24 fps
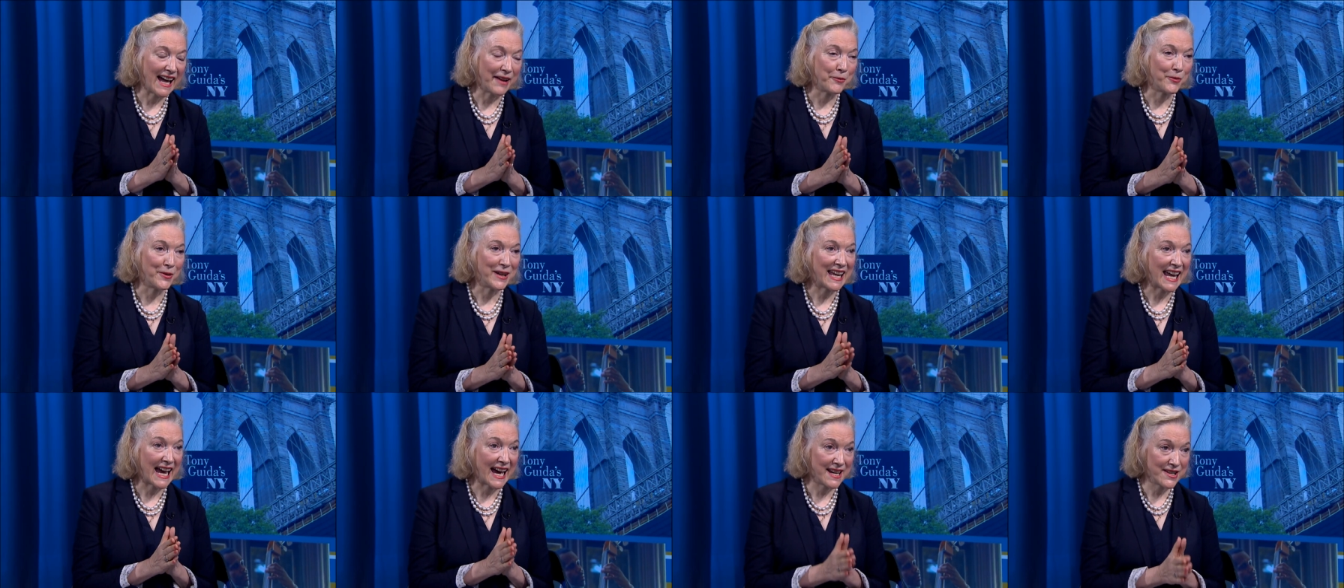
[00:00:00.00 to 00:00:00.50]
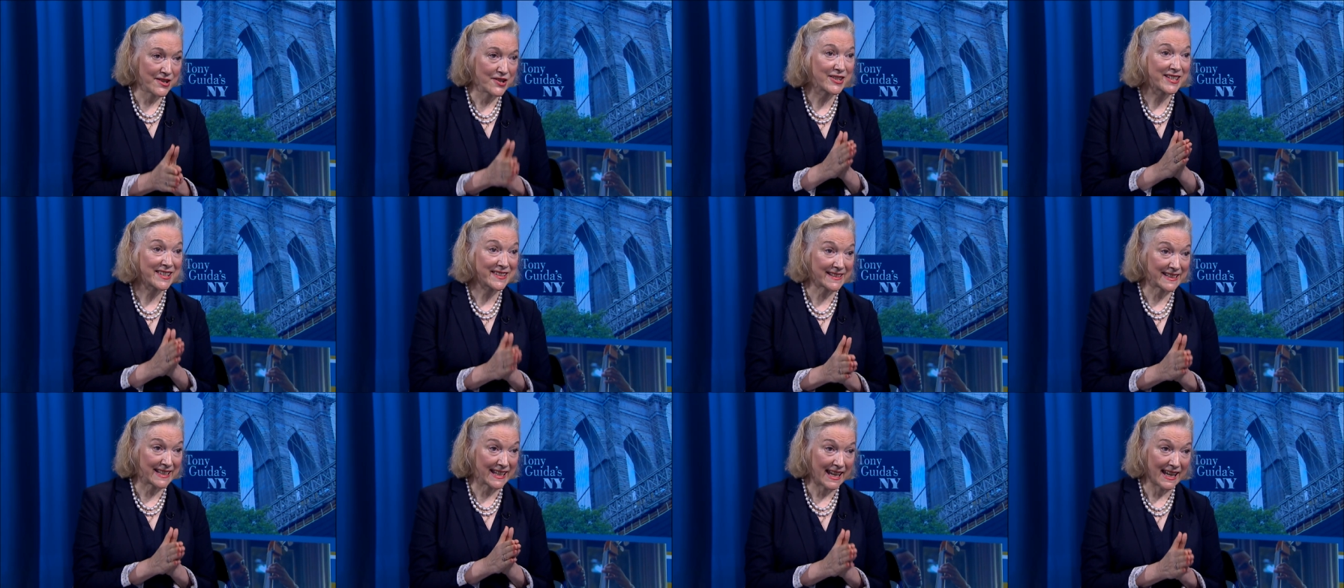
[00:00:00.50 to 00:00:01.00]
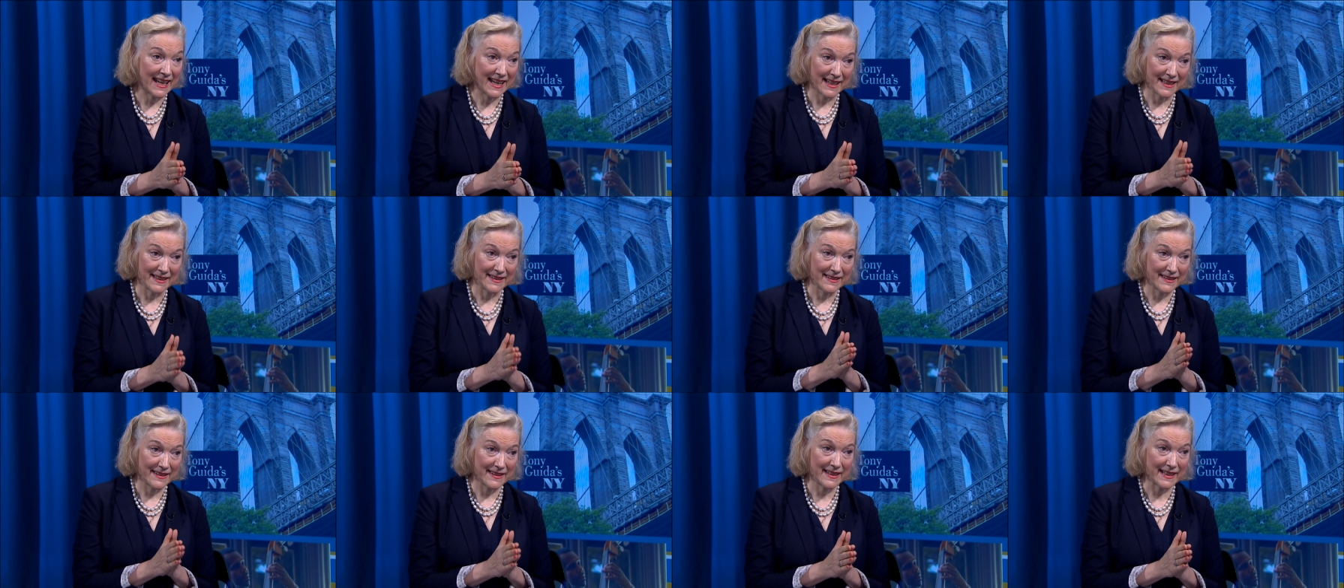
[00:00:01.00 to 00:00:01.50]
We
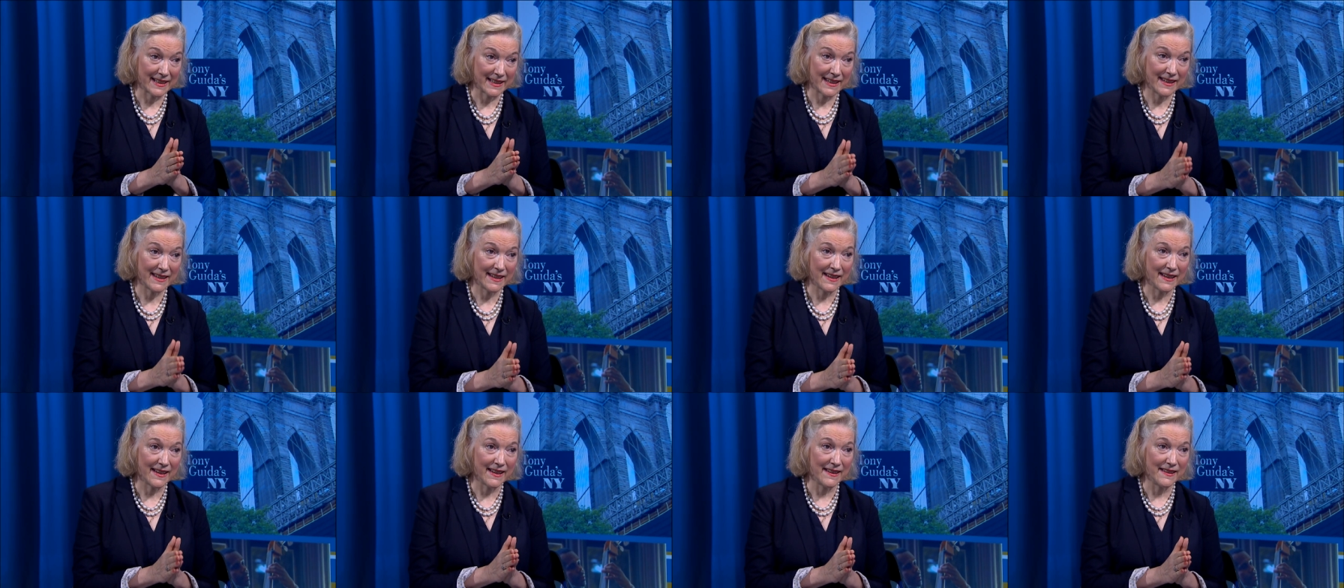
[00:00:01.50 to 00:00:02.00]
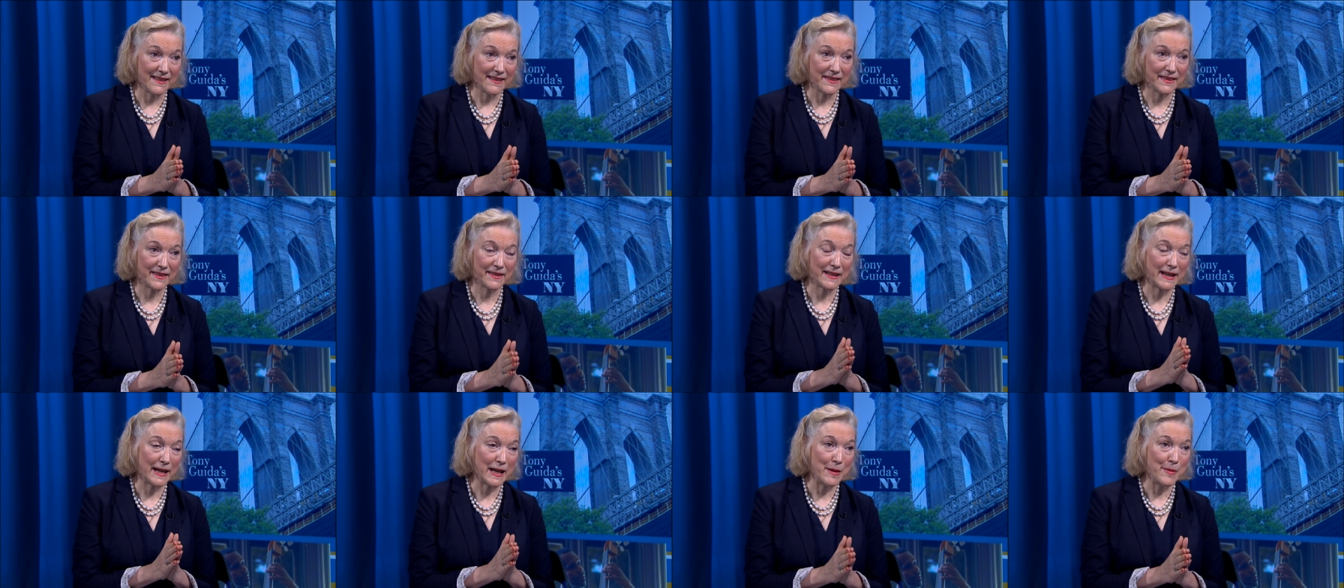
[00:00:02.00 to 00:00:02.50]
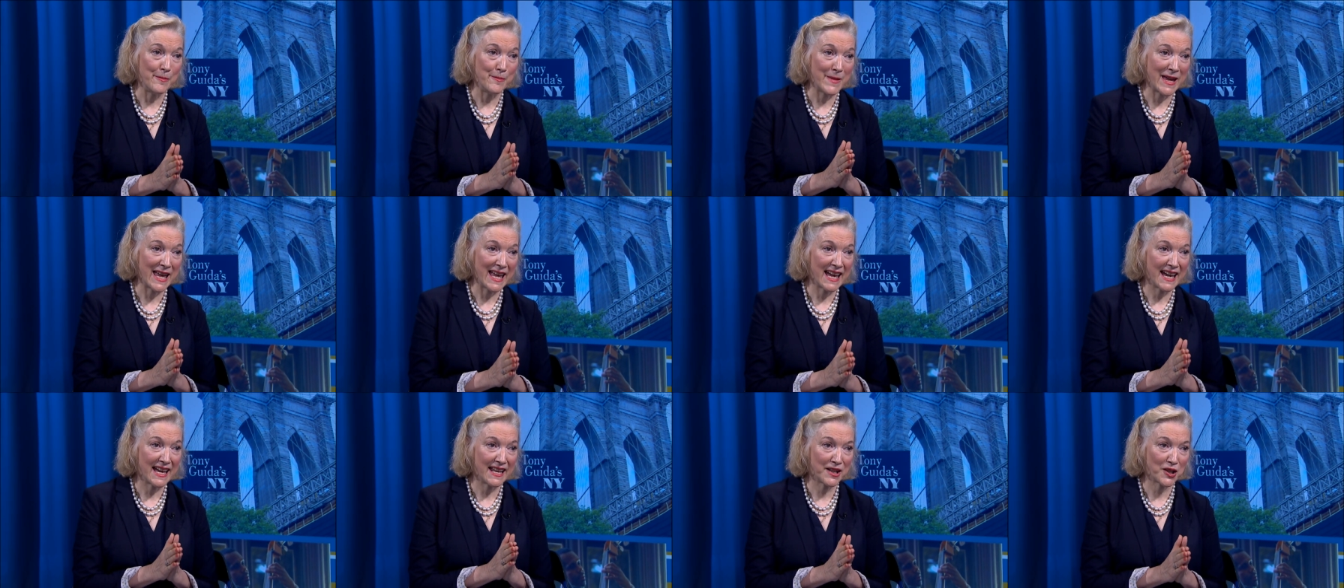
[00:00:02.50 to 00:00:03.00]
understand that he is a
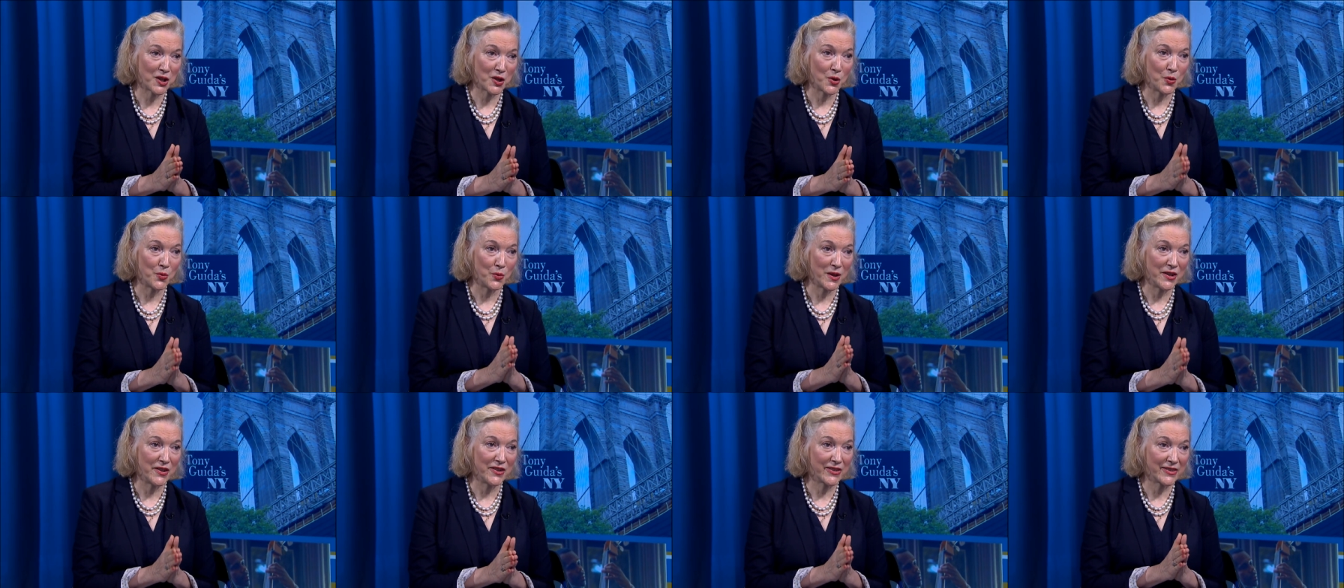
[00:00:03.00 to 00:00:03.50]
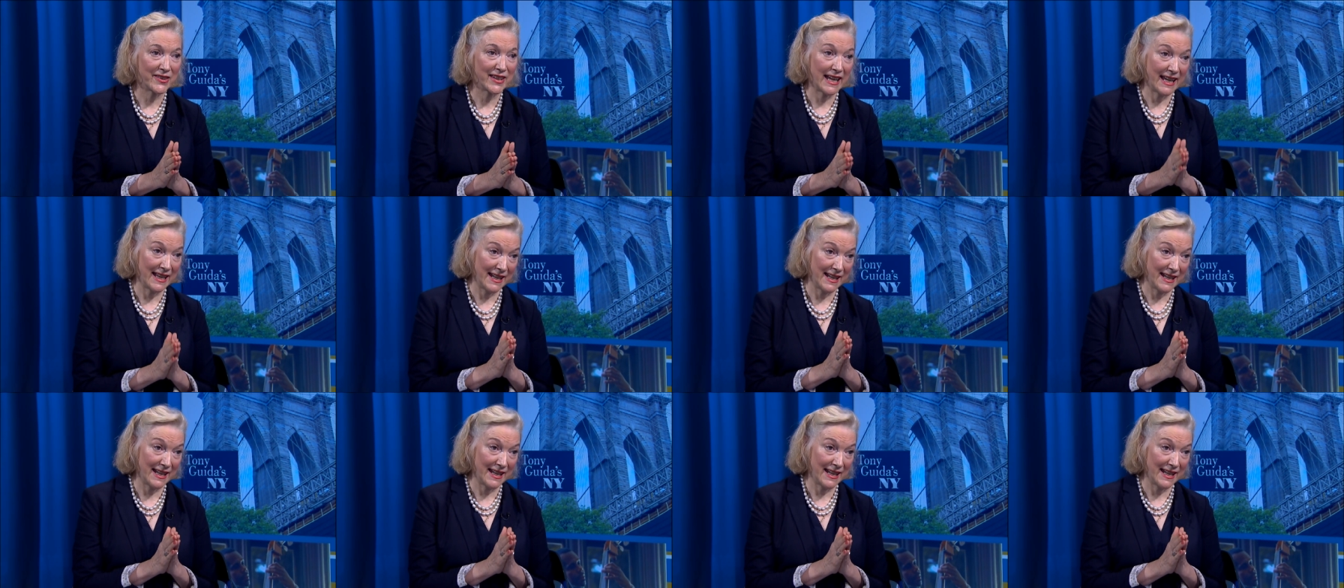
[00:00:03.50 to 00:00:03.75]
man who was